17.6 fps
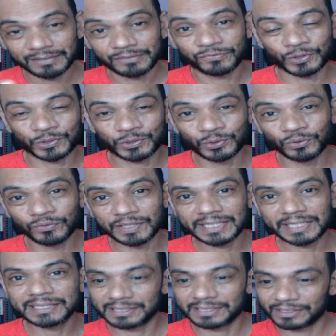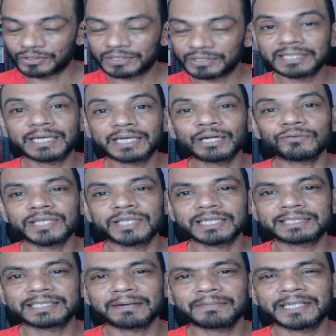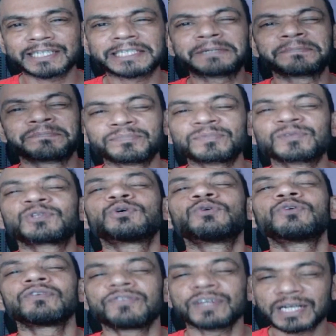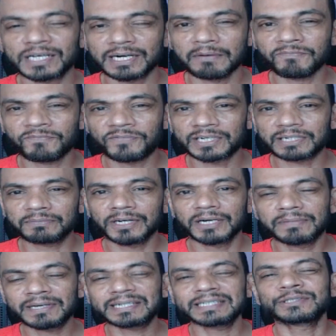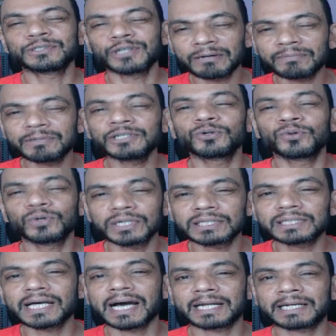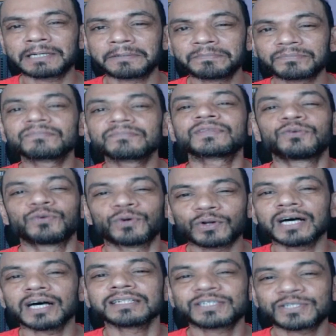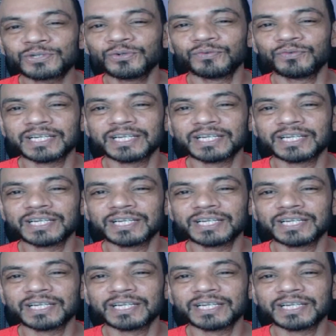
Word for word: for 2 weeks, on the day of the examination, you will feel comfortable because you have been doing that for last 2